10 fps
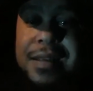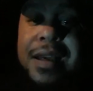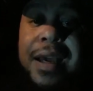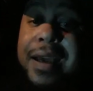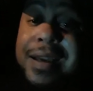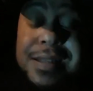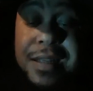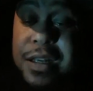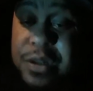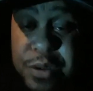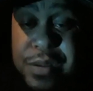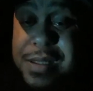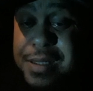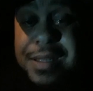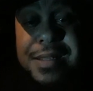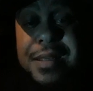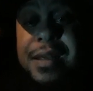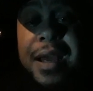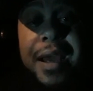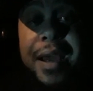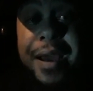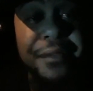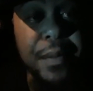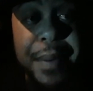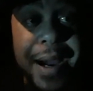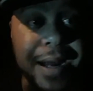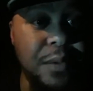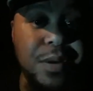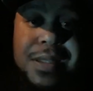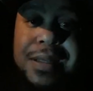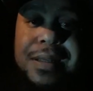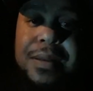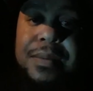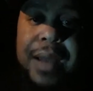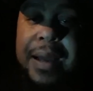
Like, that's last season. It's in a new season.